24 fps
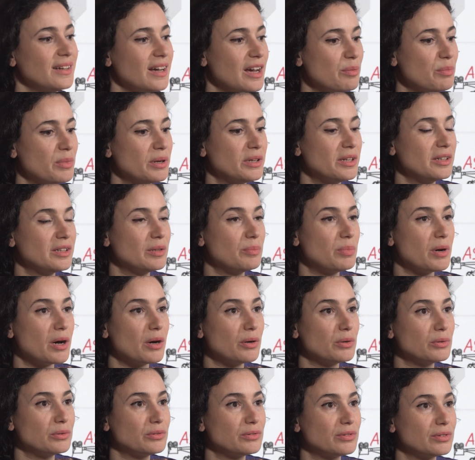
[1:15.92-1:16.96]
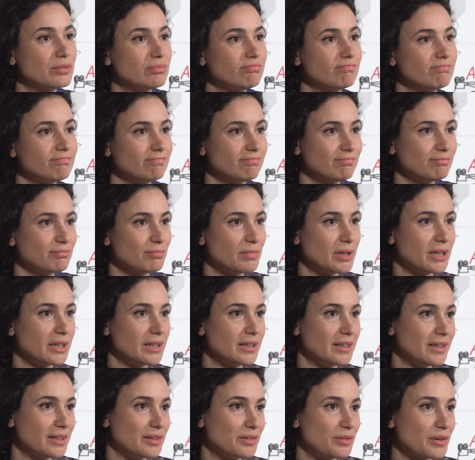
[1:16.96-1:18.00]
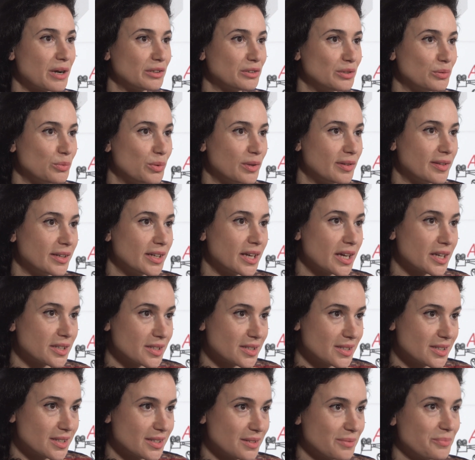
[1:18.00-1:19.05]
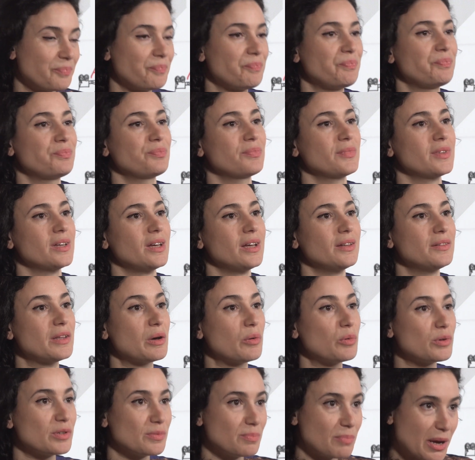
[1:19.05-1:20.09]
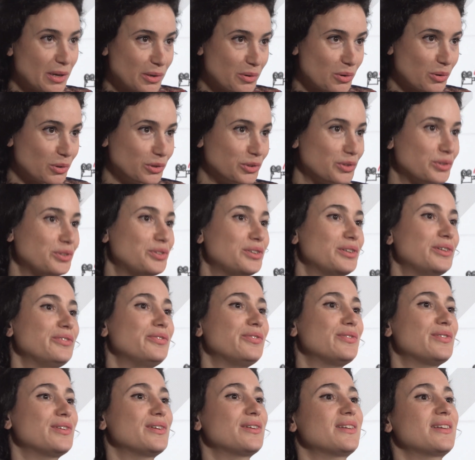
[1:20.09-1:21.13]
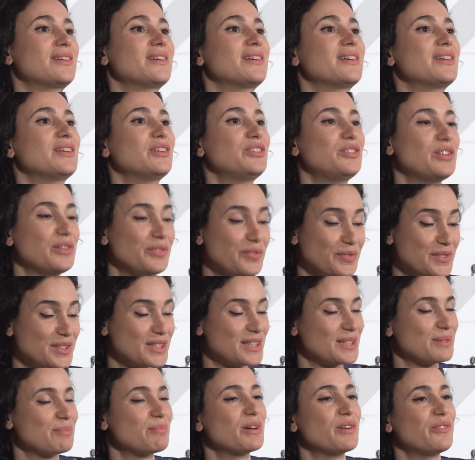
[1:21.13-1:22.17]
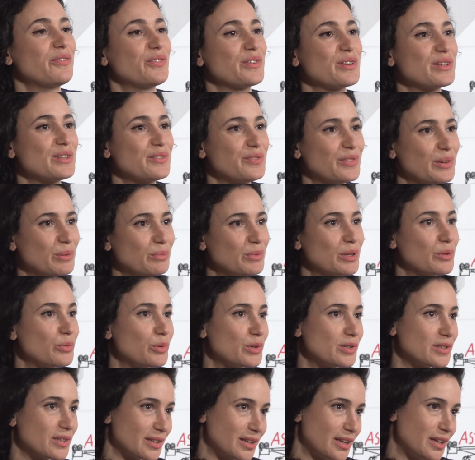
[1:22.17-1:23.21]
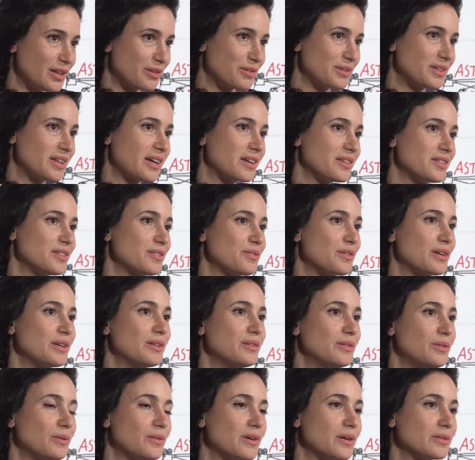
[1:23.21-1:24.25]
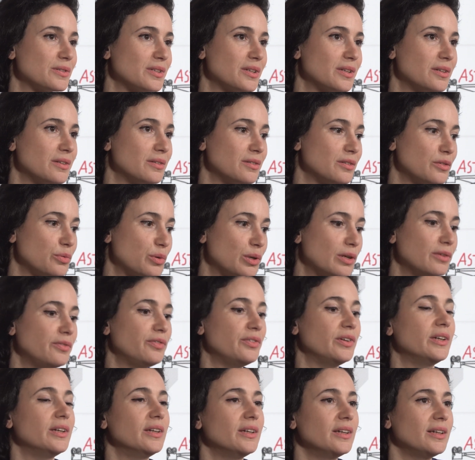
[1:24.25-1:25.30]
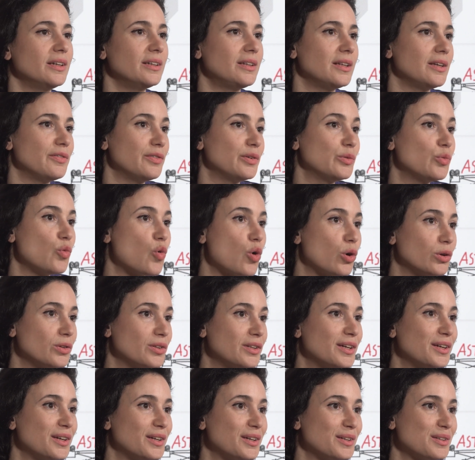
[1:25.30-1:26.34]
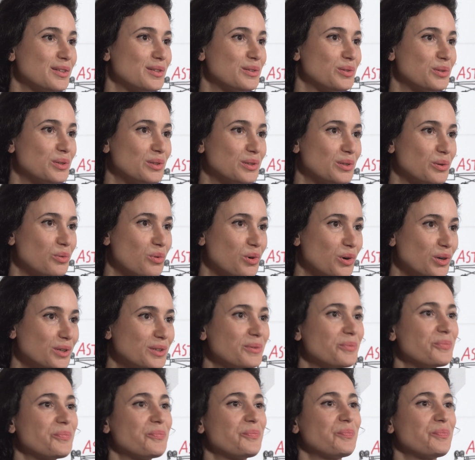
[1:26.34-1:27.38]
I made it about my interaction with the guests, and that was My Culture Shifts, my first film that was here in Astra in 2012. It even won the student award.